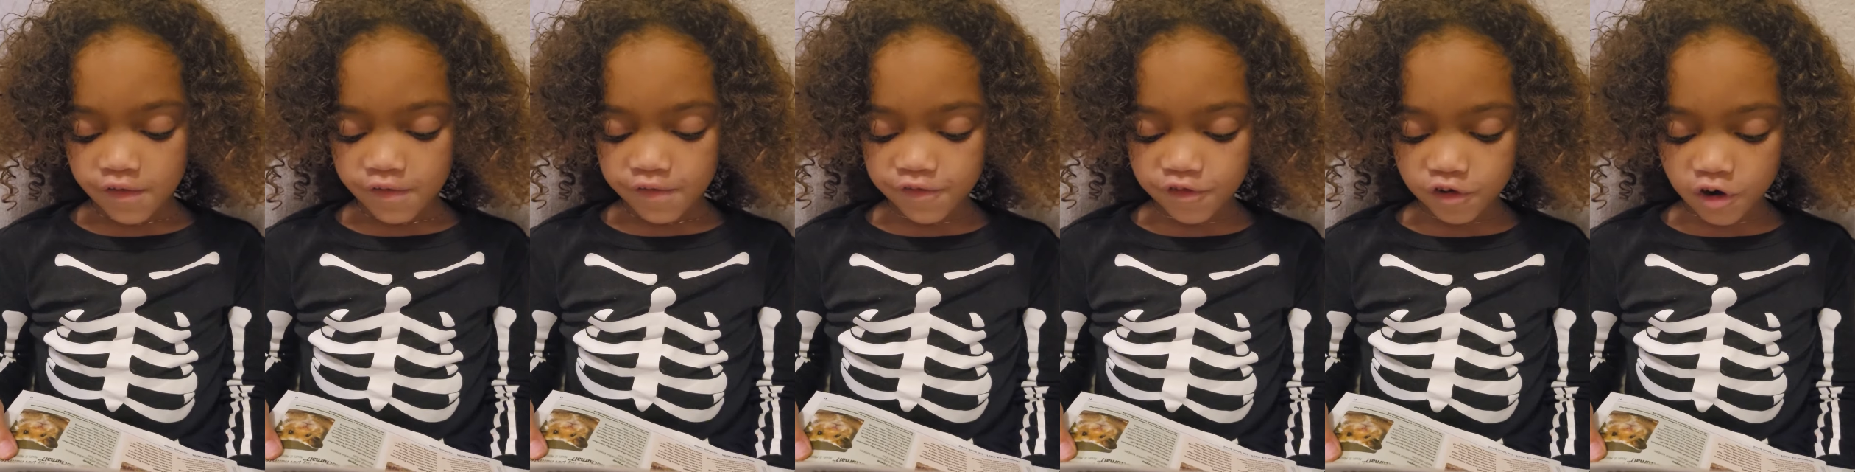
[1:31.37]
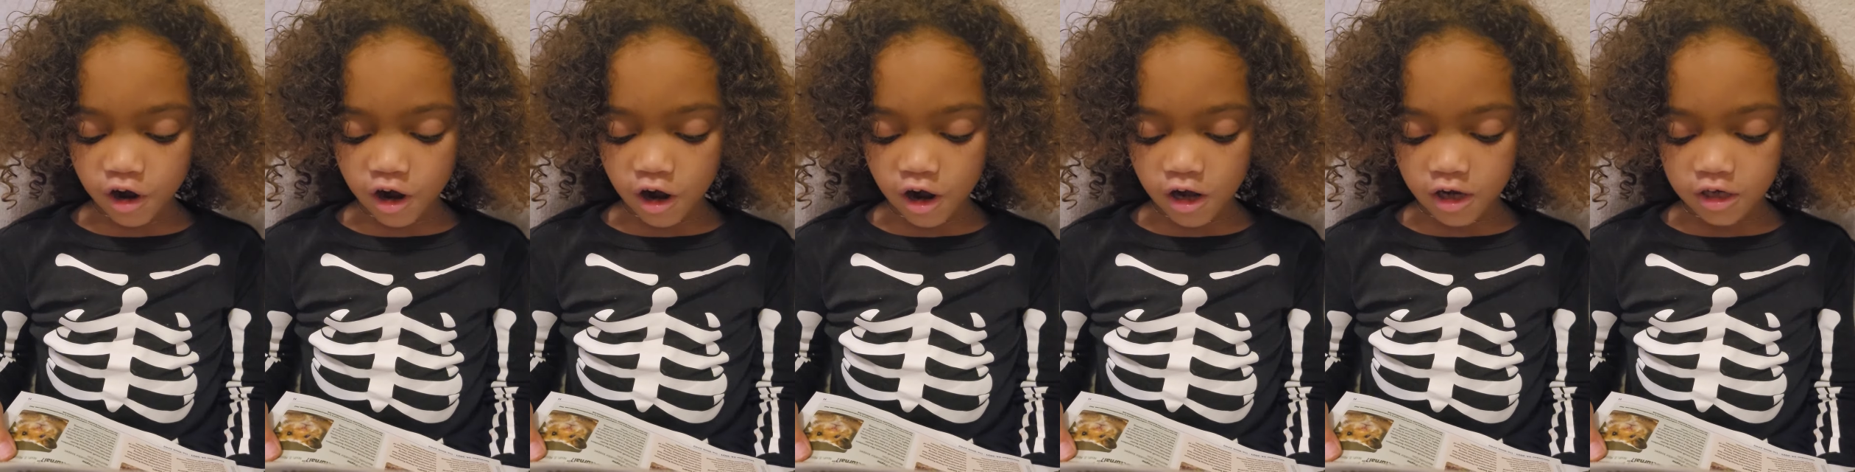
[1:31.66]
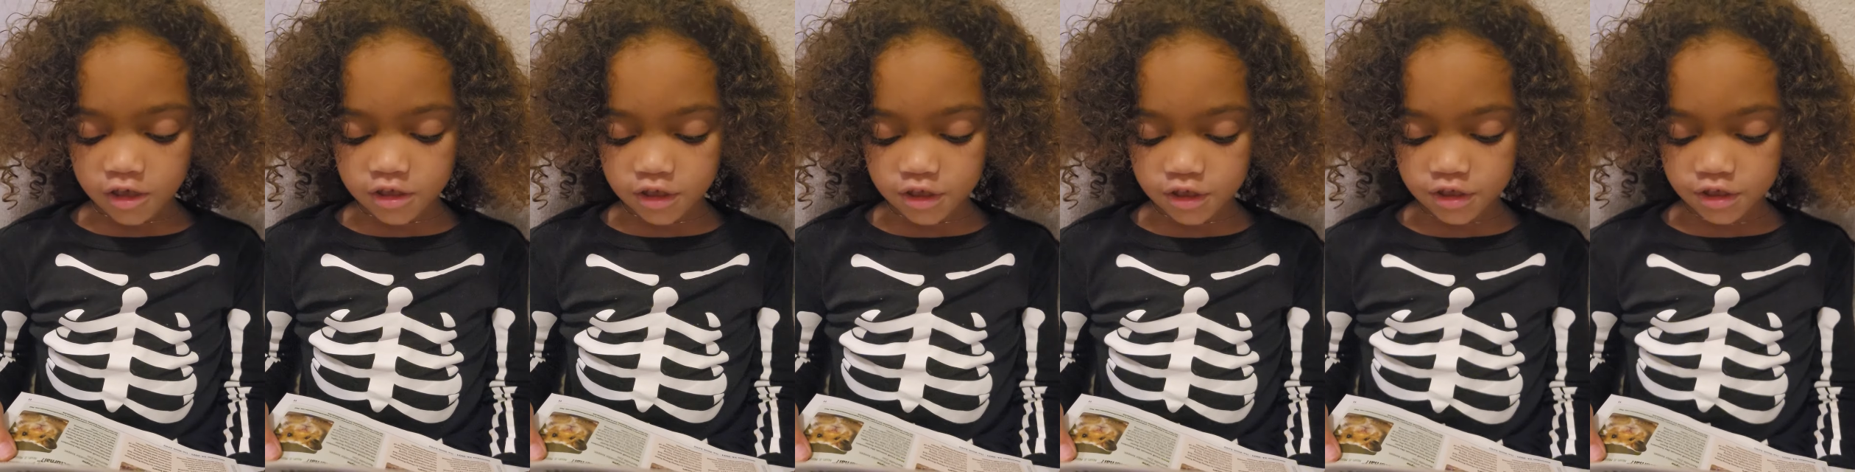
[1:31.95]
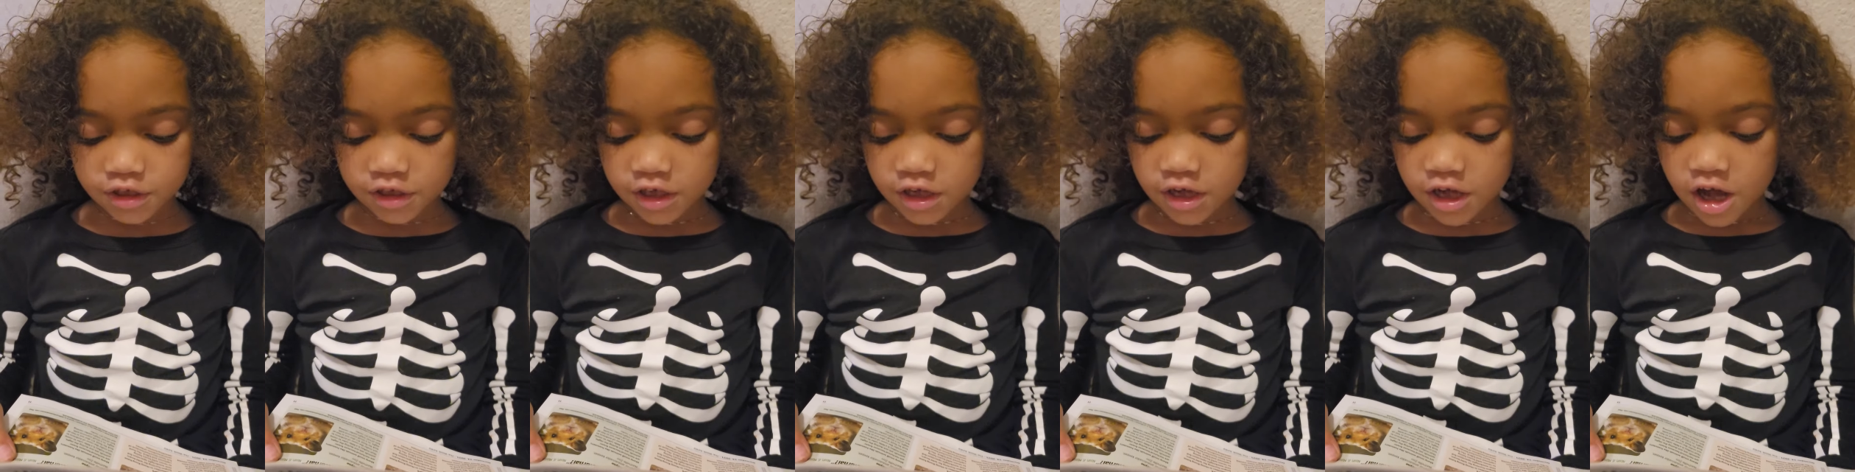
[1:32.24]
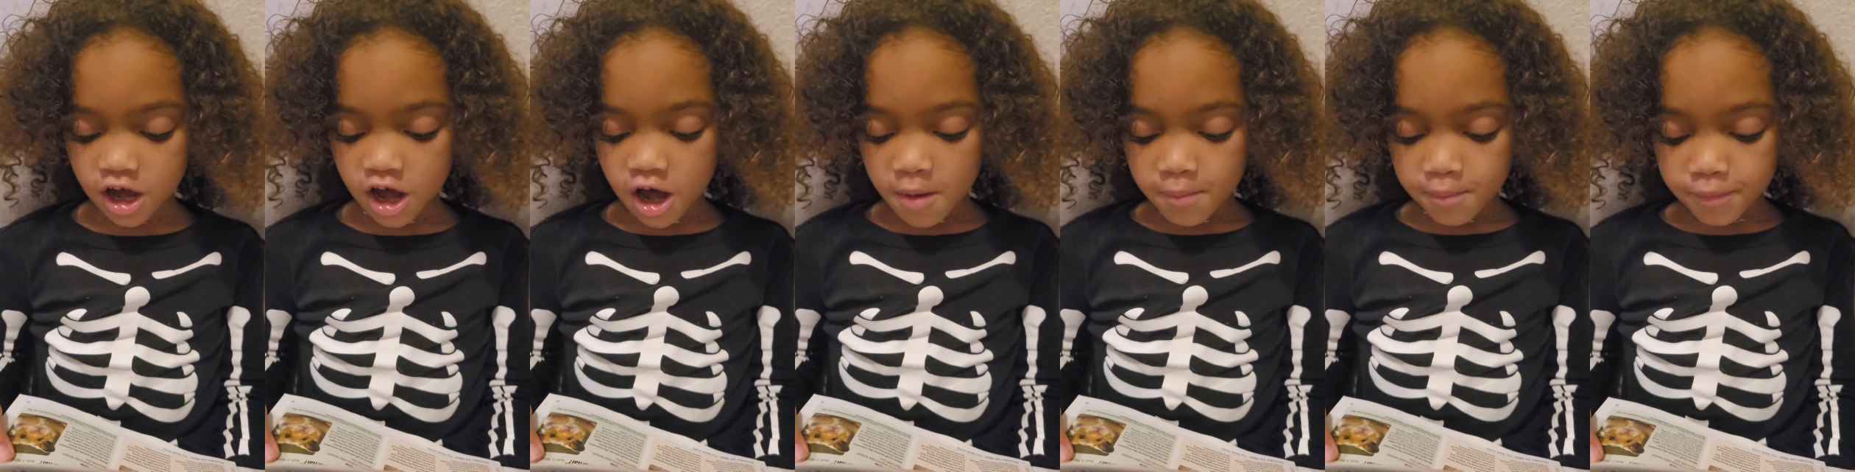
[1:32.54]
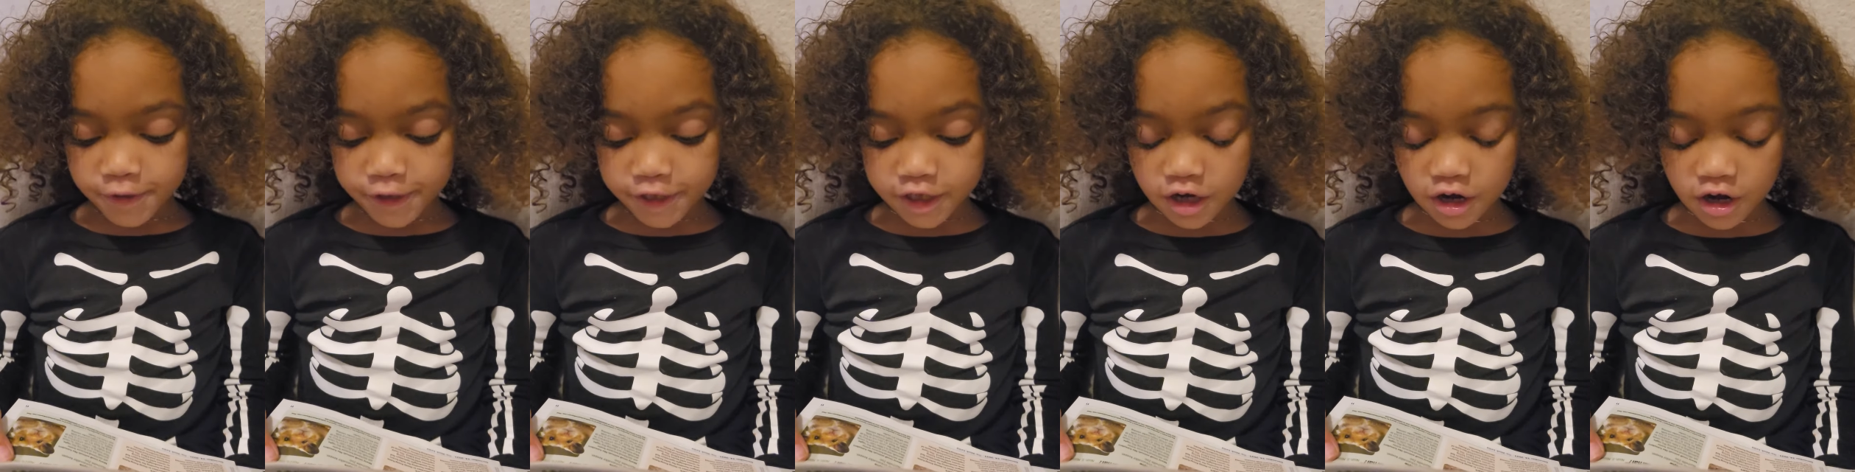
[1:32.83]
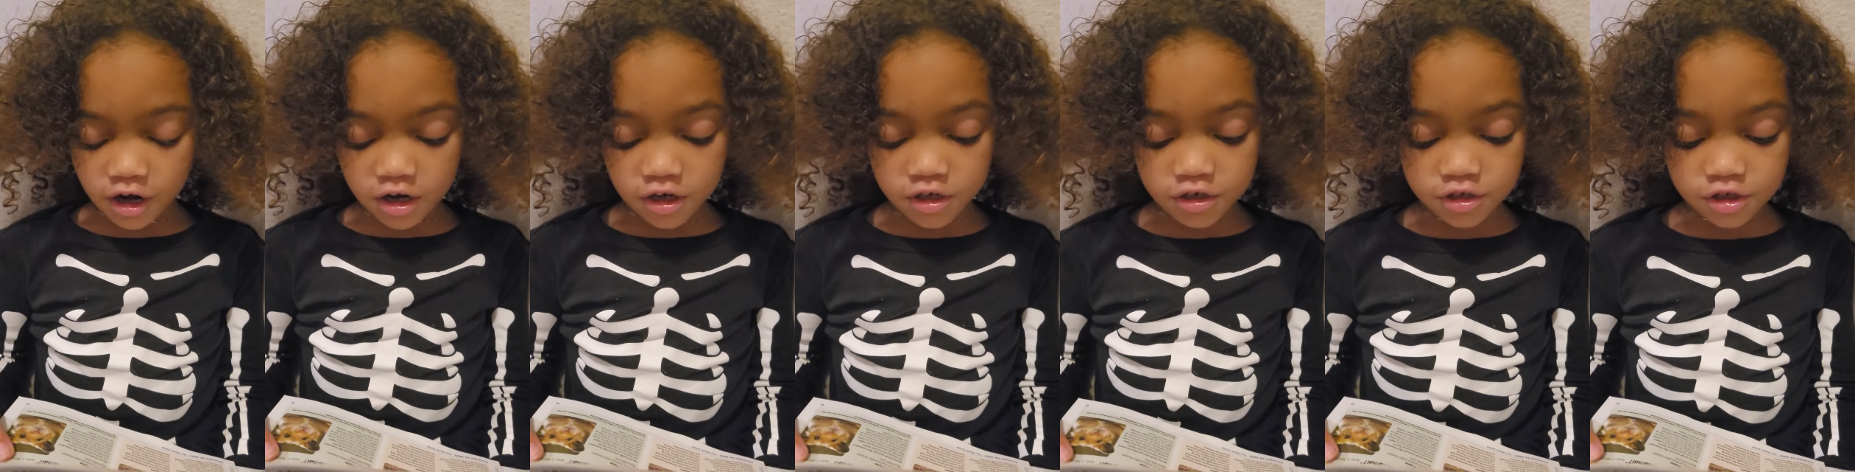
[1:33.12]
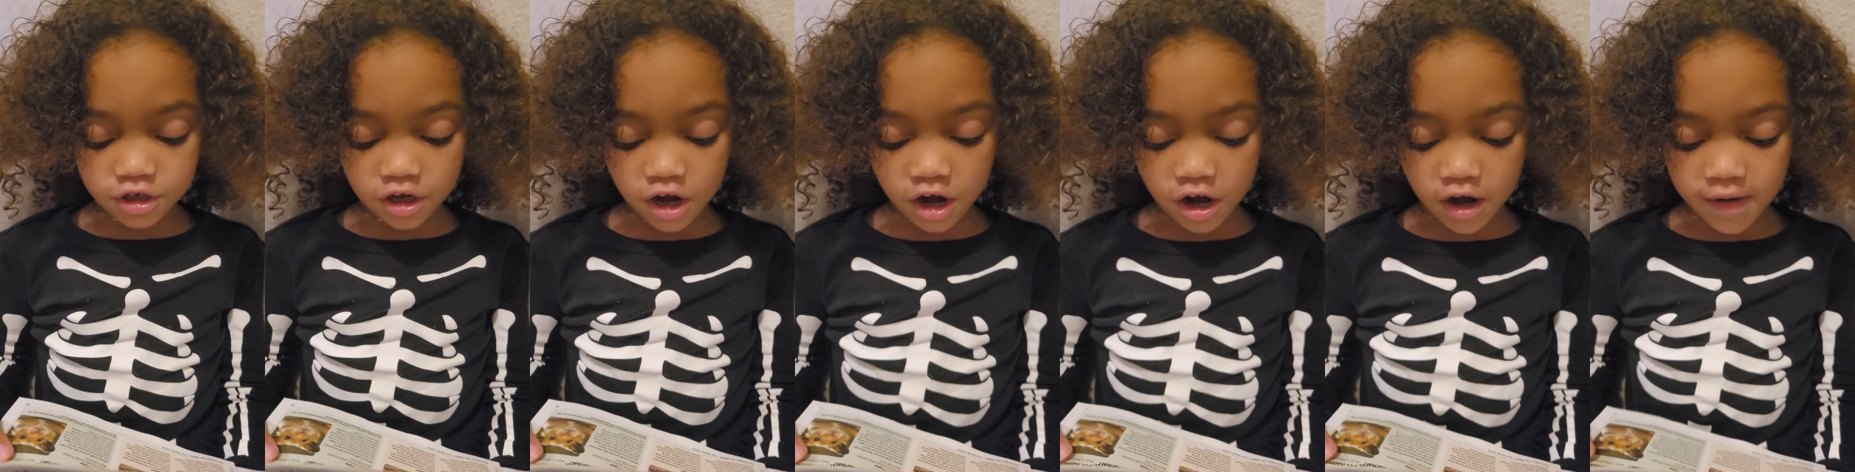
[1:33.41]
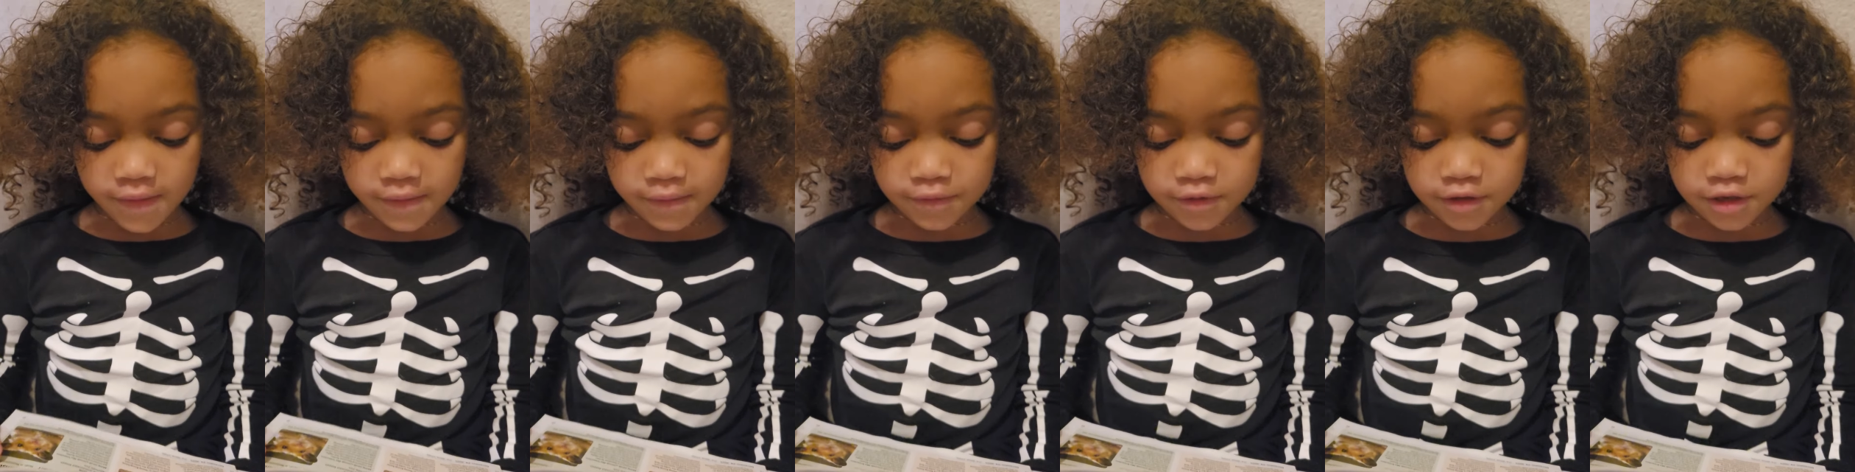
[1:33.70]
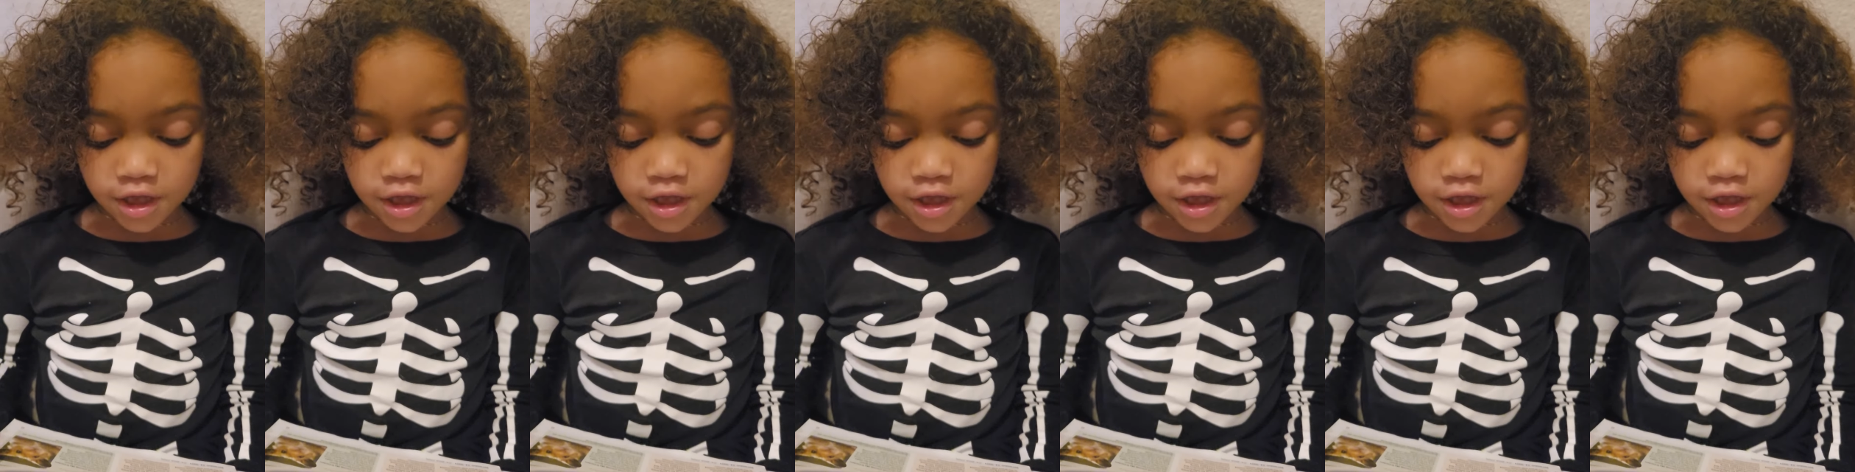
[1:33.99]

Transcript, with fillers: frogs because of